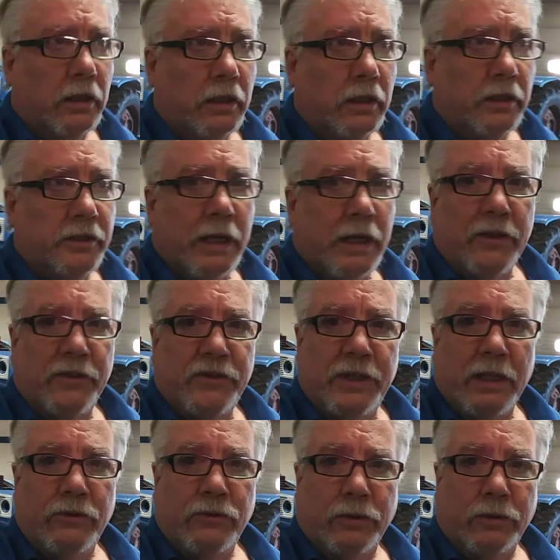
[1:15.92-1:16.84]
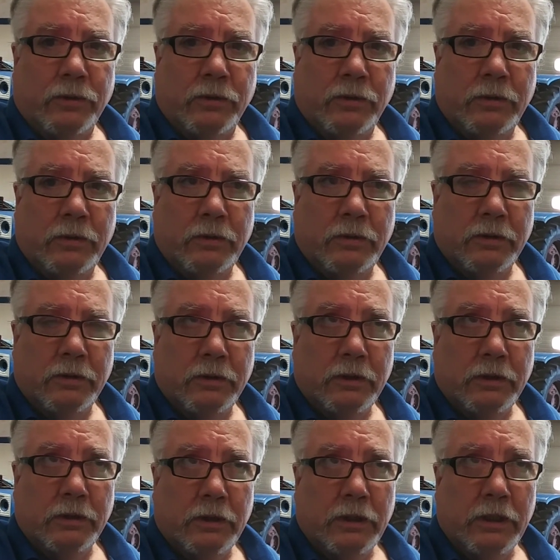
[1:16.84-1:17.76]
south central
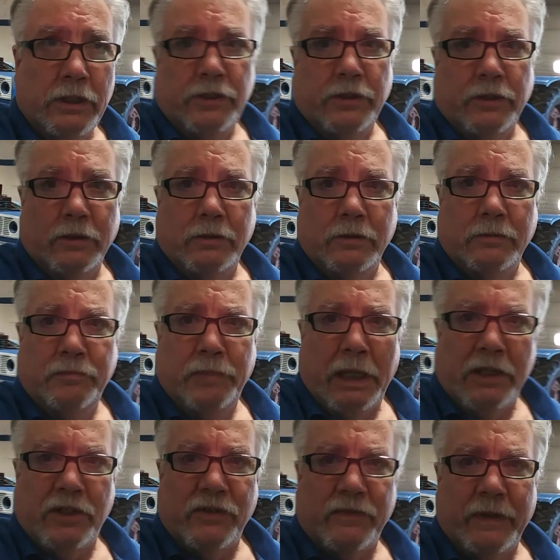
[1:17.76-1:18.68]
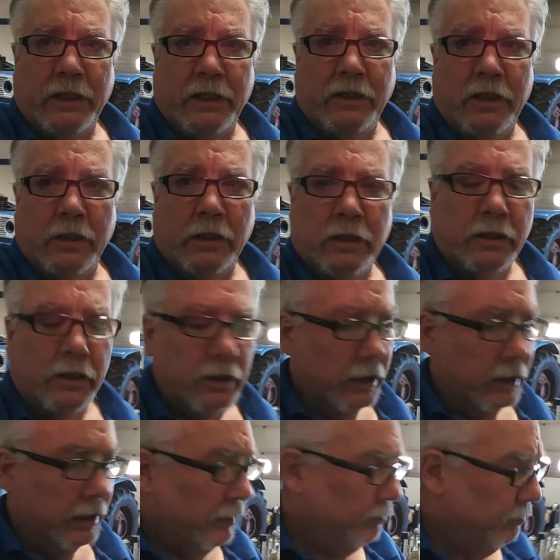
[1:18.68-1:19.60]
eastern Pennsylvania.
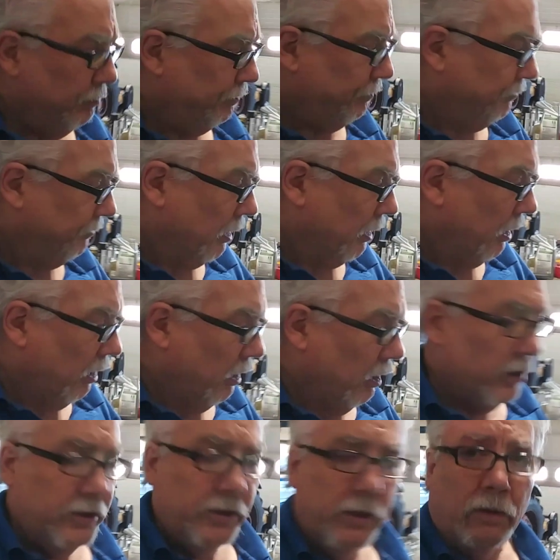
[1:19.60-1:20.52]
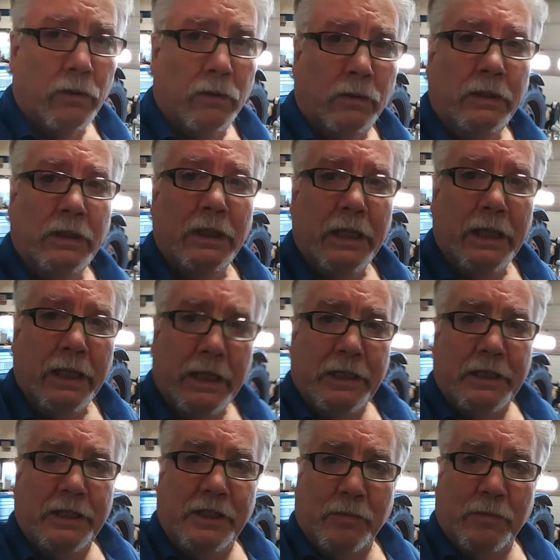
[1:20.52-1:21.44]
So
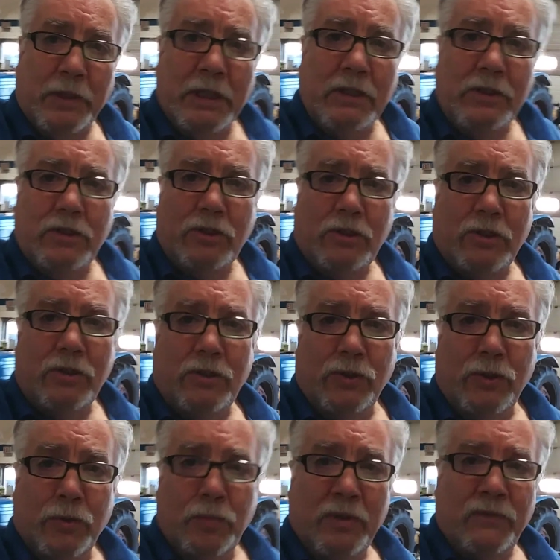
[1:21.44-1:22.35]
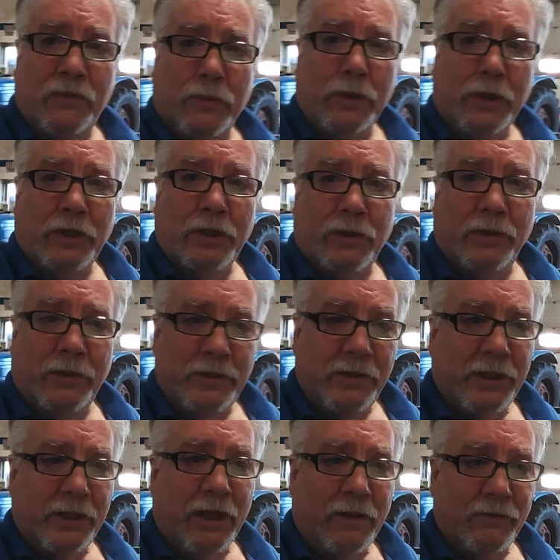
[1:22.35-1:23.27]
some things you should do before you go to the
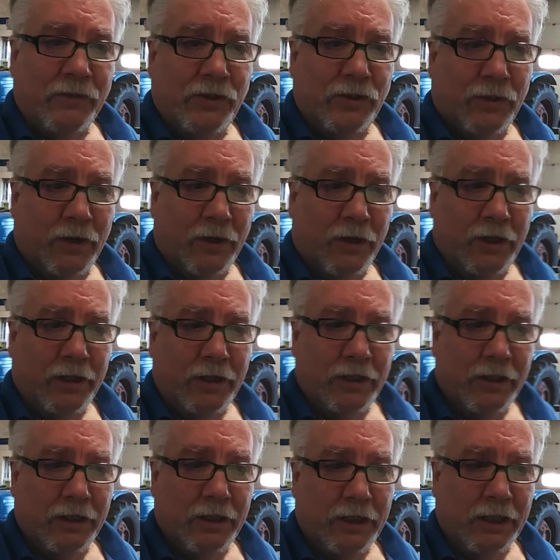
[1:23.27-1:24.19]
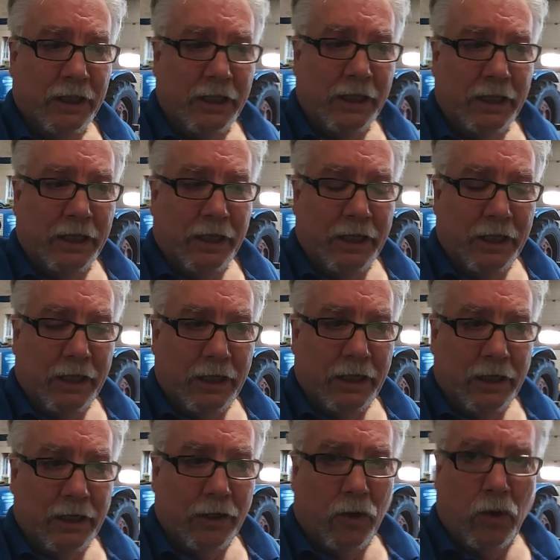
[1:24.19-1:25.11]
salvage yard.
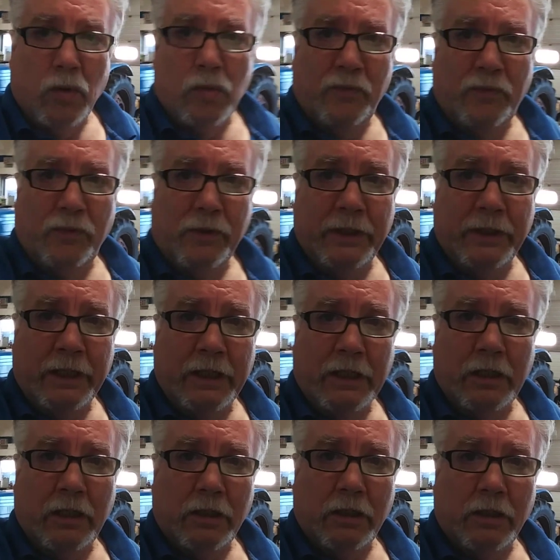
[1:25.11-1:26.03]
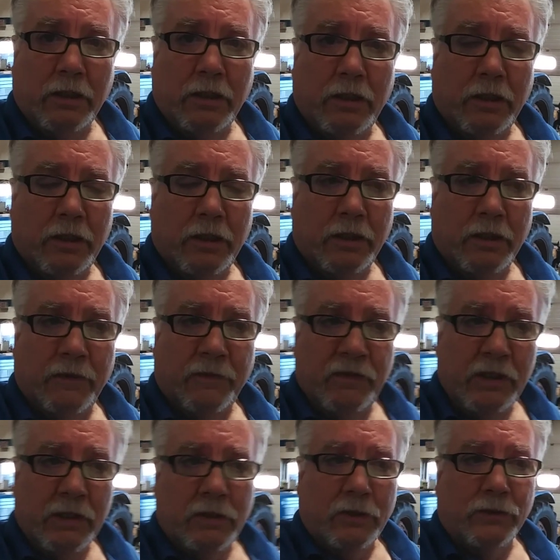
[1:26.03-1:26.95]
Hopefully the
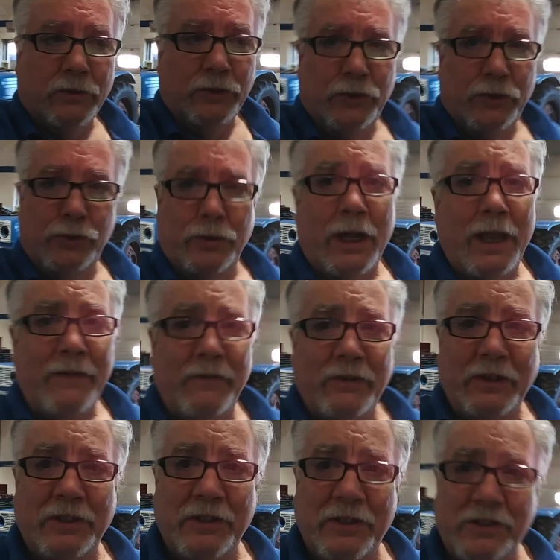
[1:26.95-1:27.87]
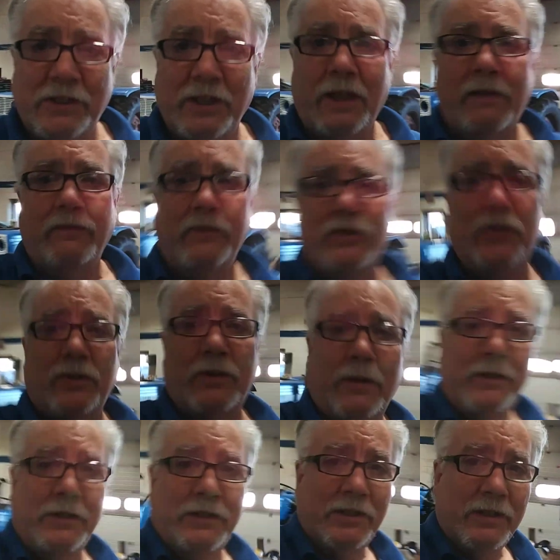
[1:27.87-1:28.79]
vehicle you're driving to the salvage
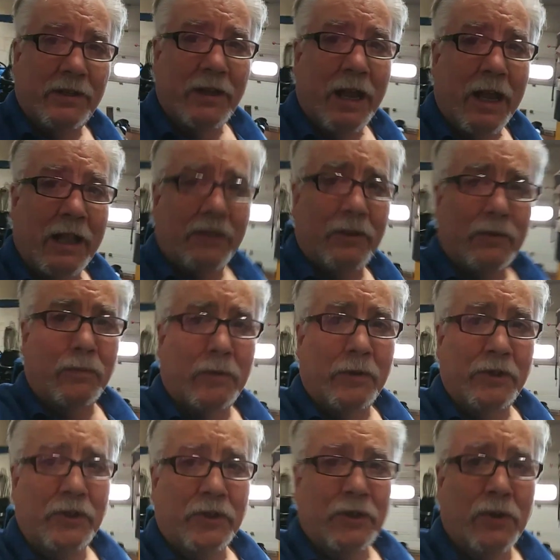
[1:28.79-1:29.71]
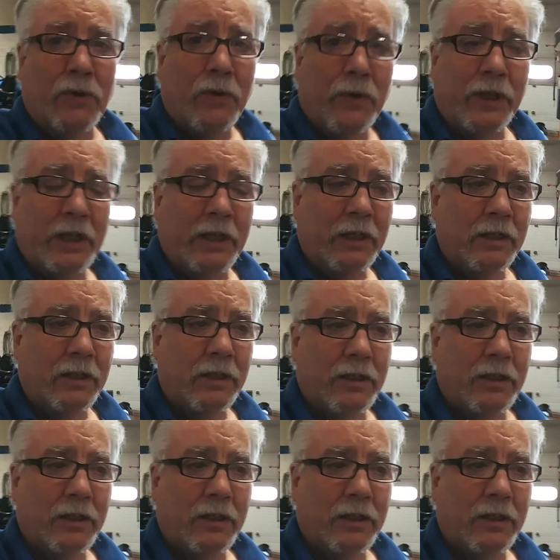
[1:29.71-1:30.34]
yard is not the one you're going